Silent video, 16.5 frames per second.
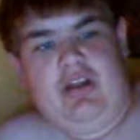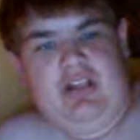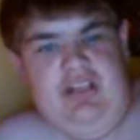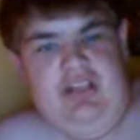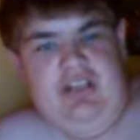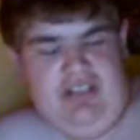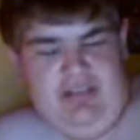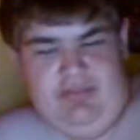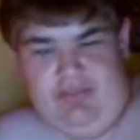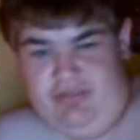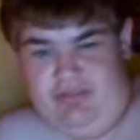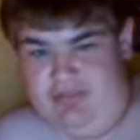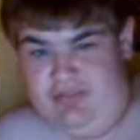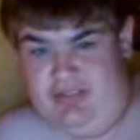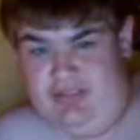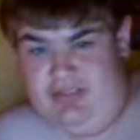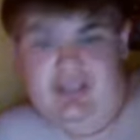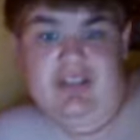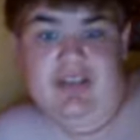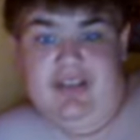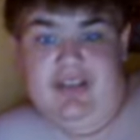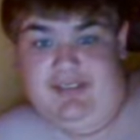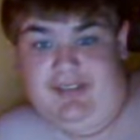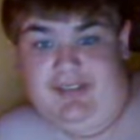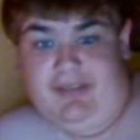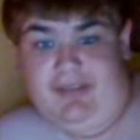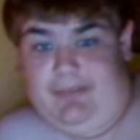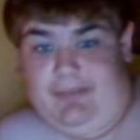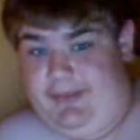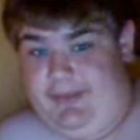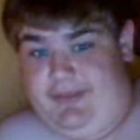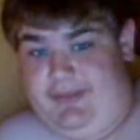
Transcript: It's not the, it's not the best,